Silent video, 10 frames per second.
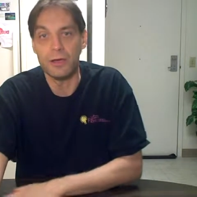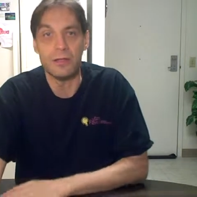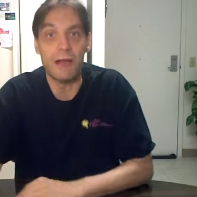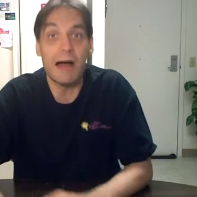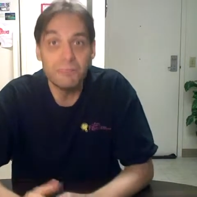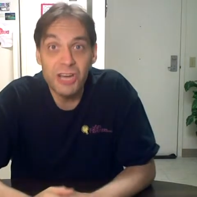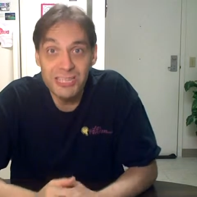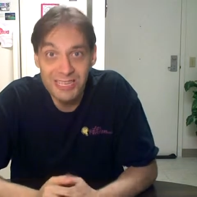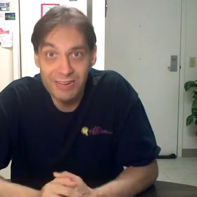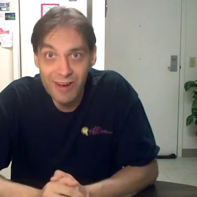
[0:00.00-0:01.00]
Now, I'm
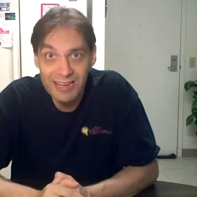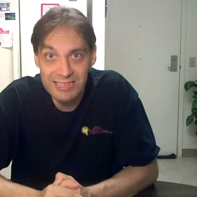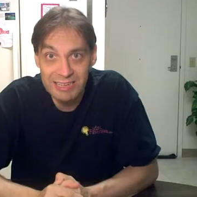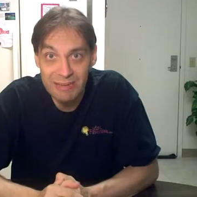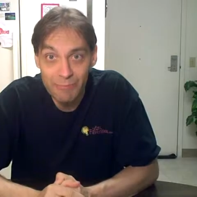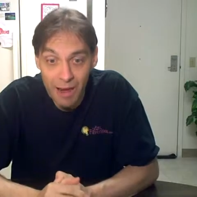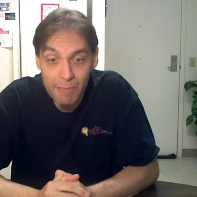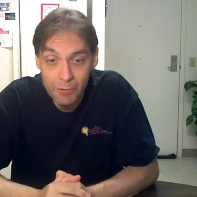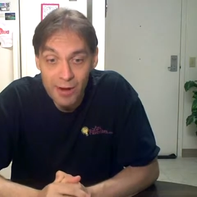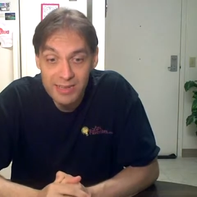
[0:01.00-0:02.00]
JZ crazy, but
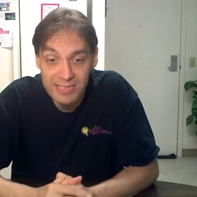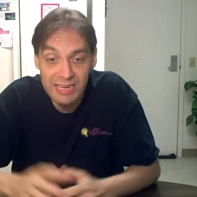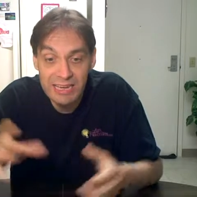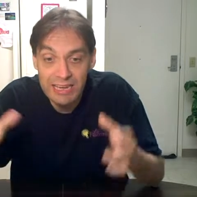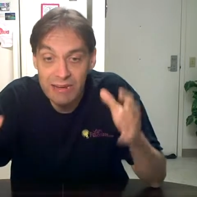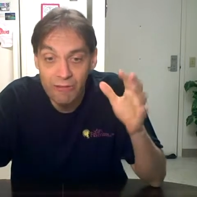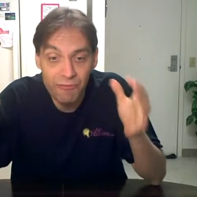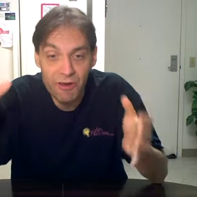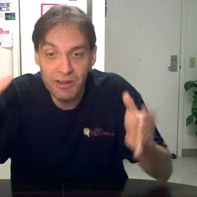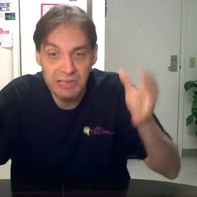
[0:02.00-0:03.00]
I'm crazy in a
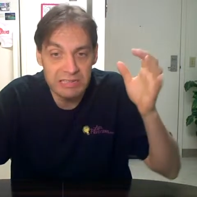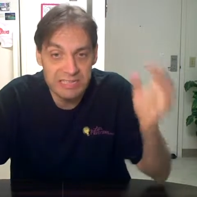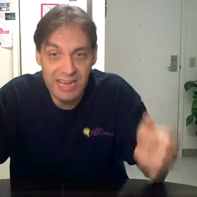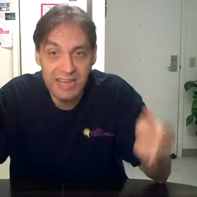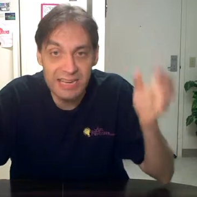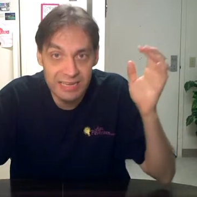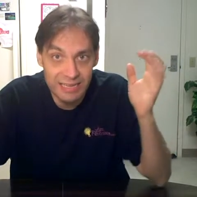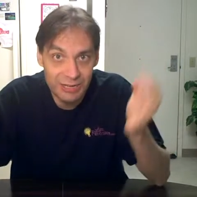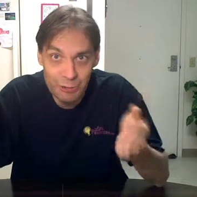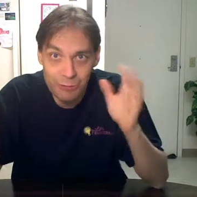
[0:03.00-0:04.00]
funny, zany,
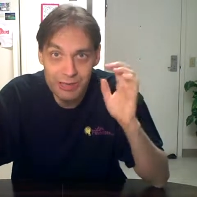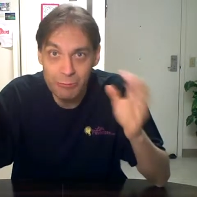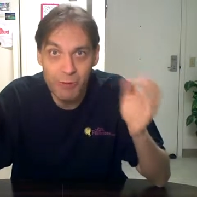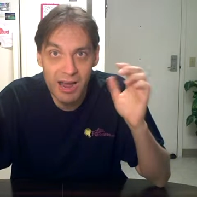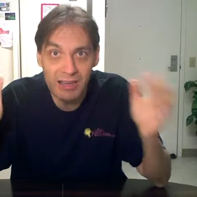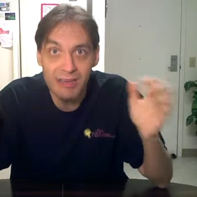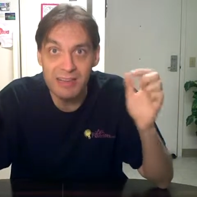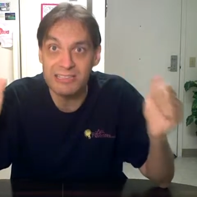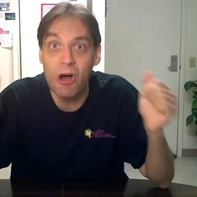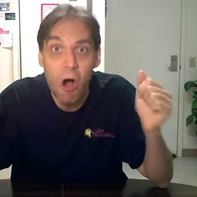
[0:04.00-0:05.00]
kooky way
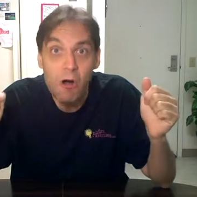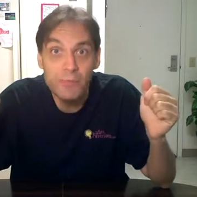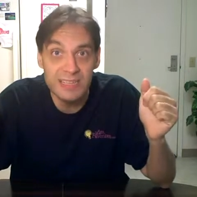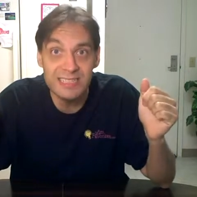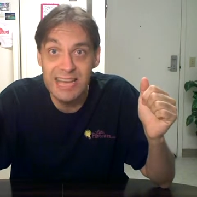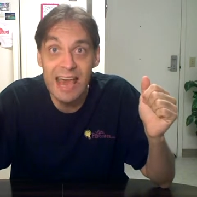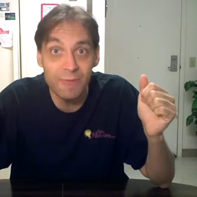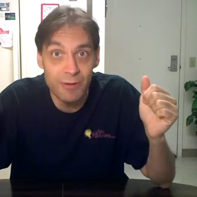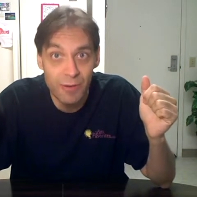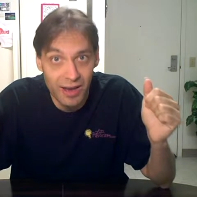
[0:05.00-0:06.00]
that's harmless to
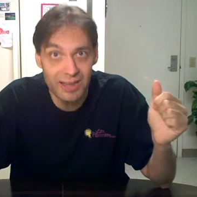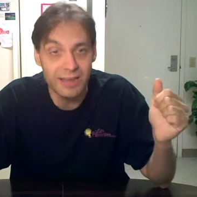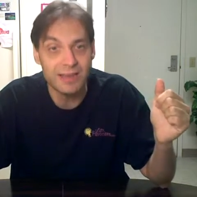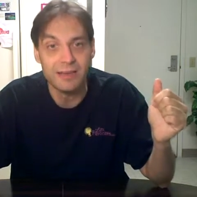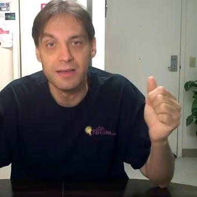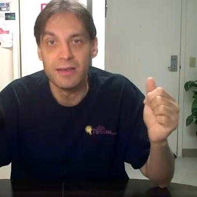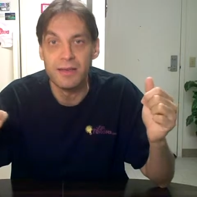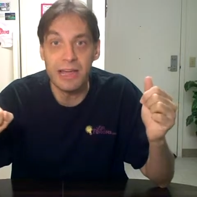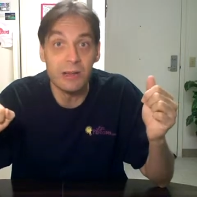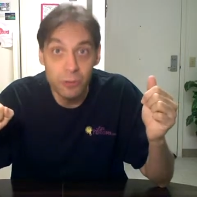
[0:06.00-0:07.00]
everybody,
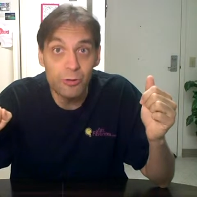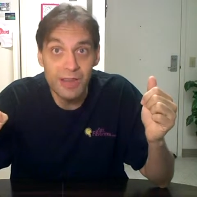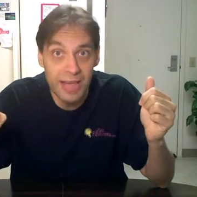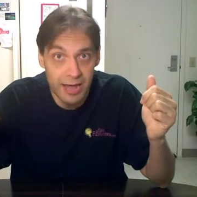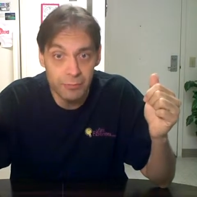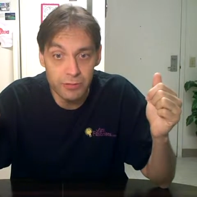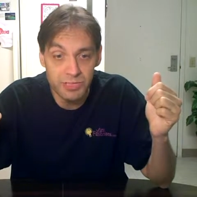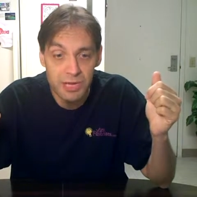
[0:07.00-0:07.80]
right. including animals.